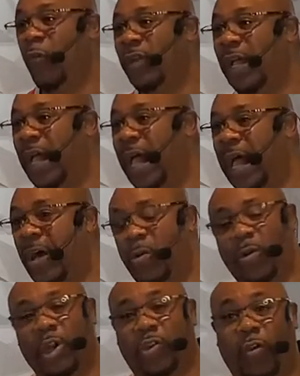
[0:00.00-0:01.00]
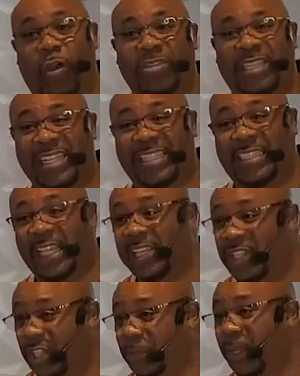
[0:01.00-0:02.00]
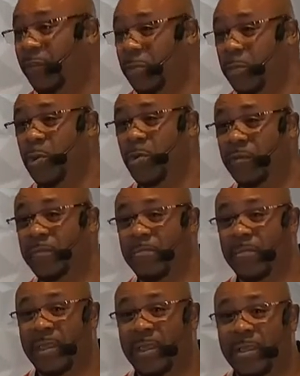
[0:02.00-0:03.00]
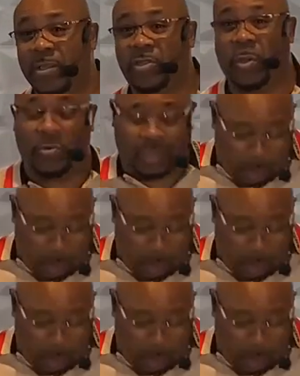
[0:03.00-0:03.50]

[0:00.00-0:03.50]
I or the cross of the T should be removed. So, so,